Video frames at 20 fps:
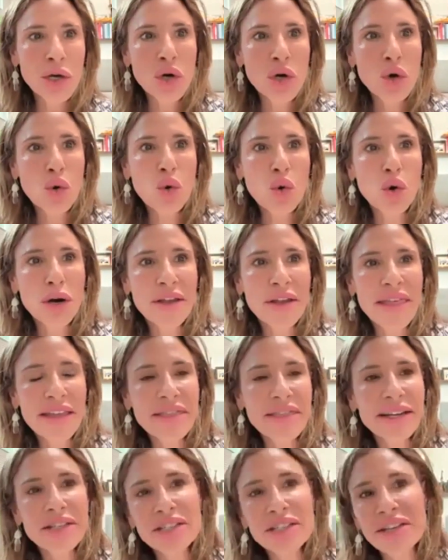or
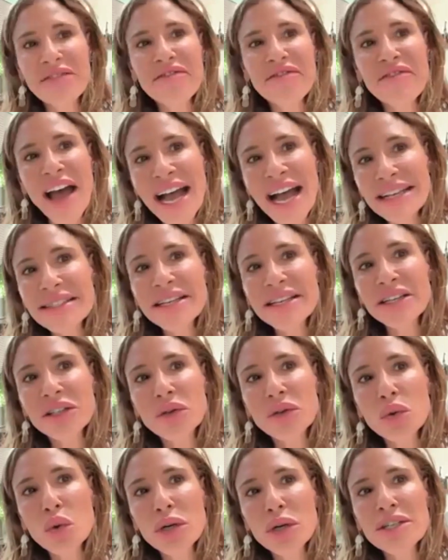that there's a
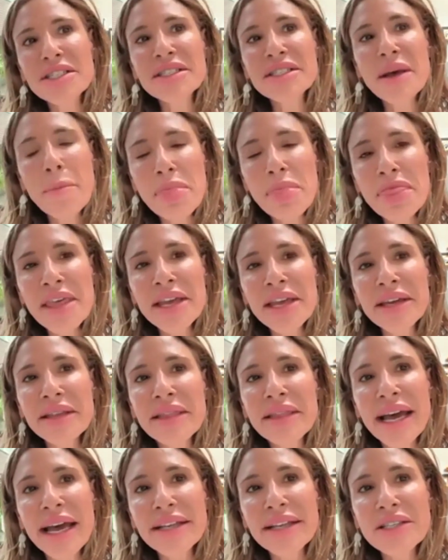facet or
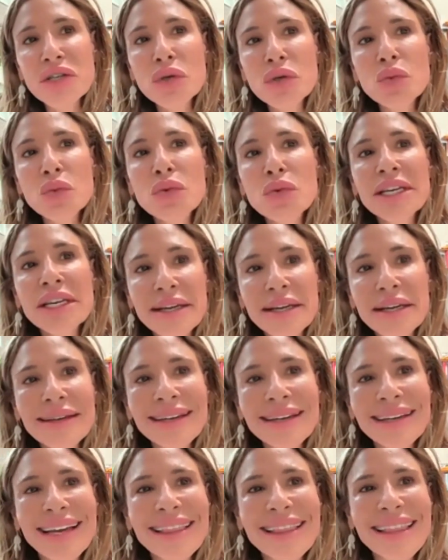something that's
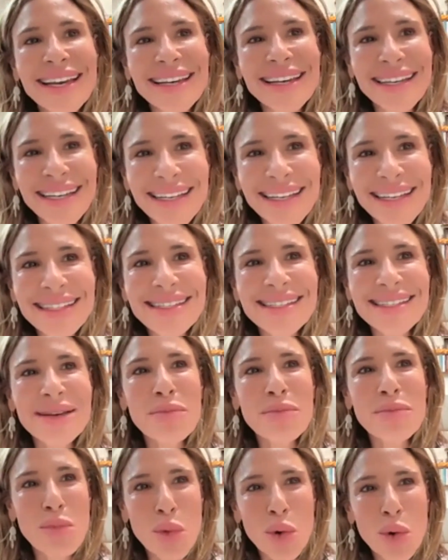unique that needs
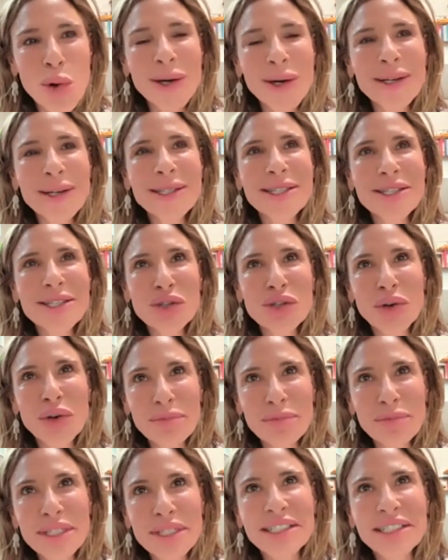more
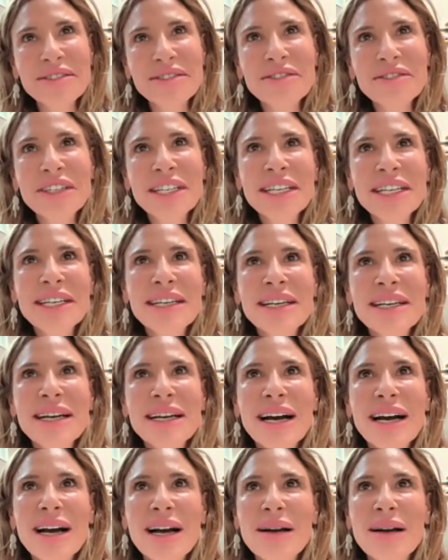descriptive
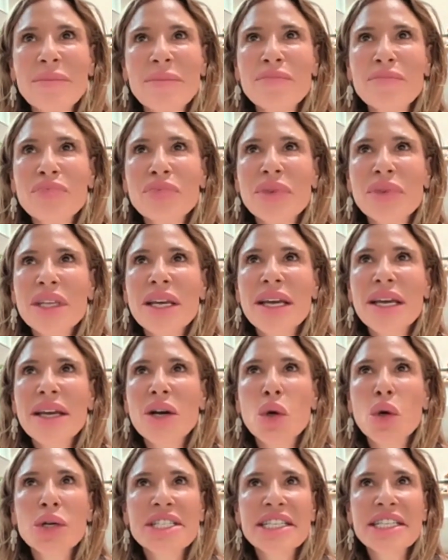
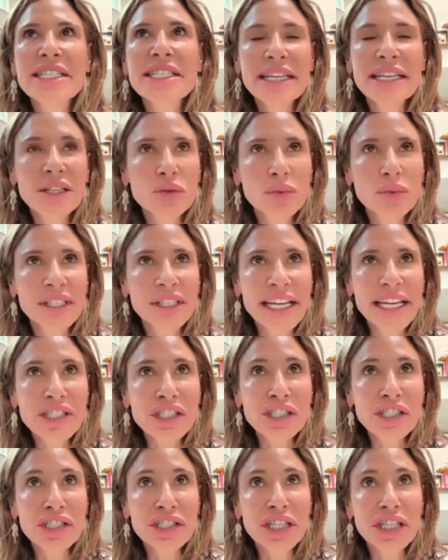or detailed
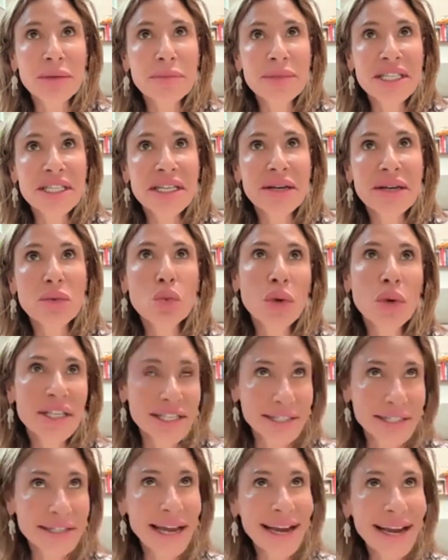relationships.
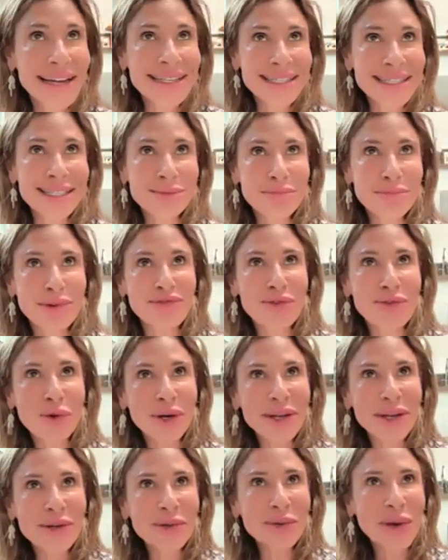What's nice is
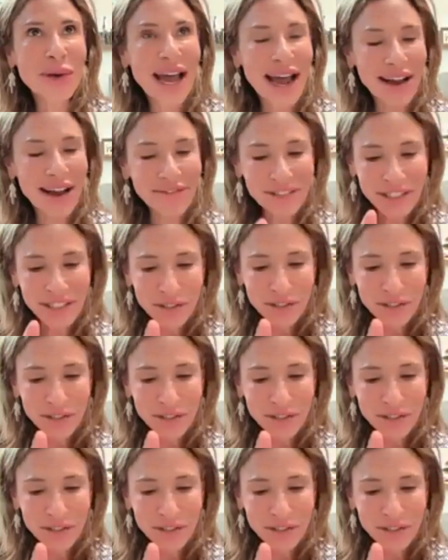before you have to